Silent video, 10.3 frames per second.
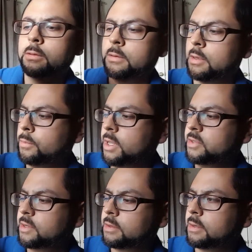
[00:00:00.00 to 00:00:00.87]
that
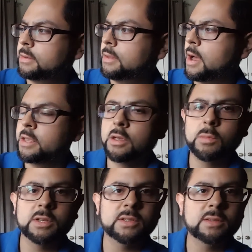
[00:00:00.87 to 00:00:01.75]
basically
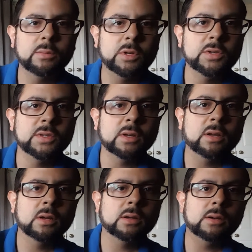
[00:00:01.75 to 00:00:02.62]
documents the music
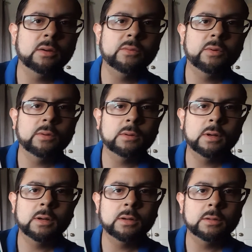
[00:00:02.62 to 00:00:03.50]
of
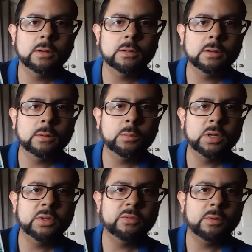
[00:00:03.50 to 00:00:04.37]
a
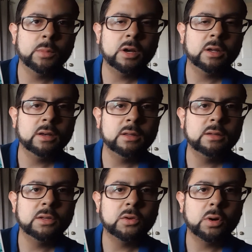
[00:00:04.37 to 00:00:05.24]
bunch of American
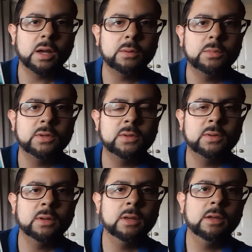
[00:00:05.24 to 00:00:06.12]
Indian tribes.